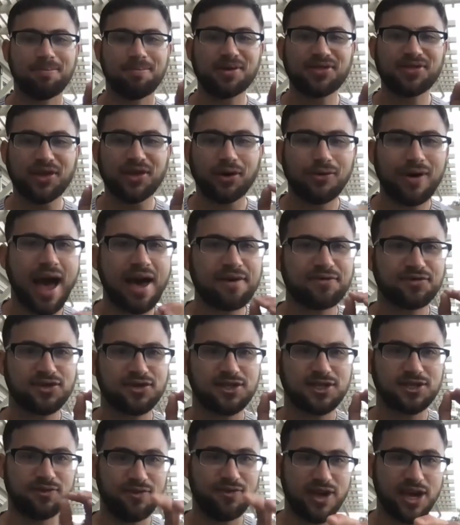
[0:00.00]
but the
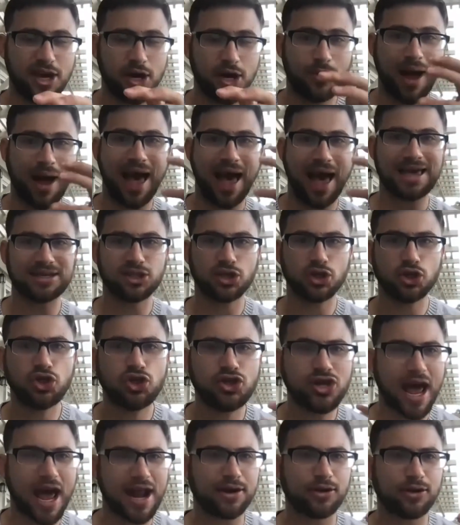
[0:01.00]
left's view has
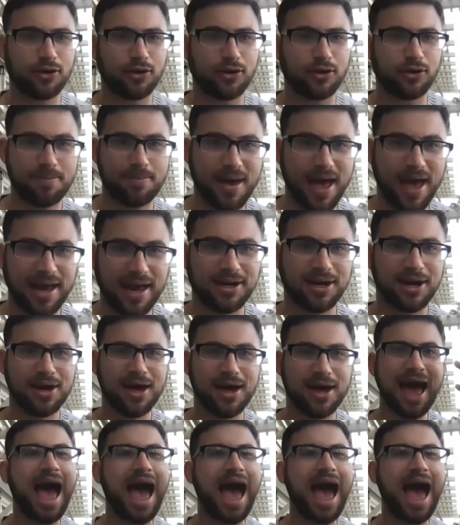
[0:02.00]
generally been,